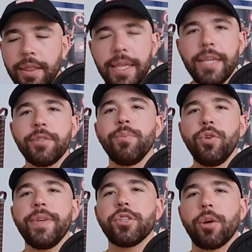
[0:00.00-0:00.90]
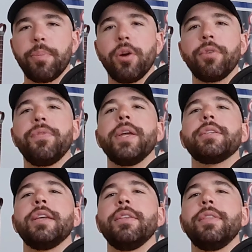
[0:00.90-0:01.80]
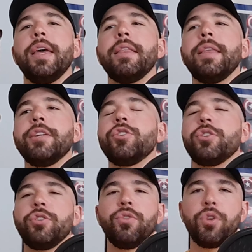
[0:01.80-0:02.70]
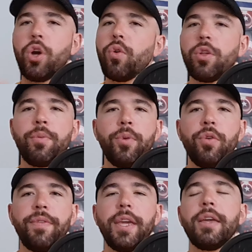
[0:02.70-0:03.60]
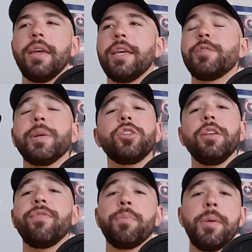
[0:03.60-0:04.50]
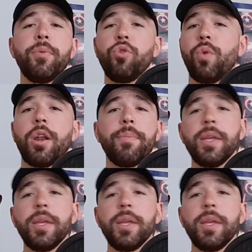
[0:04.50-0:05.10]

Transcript: These movies are perfect in that they just, you go to the movie, especially for people who want to be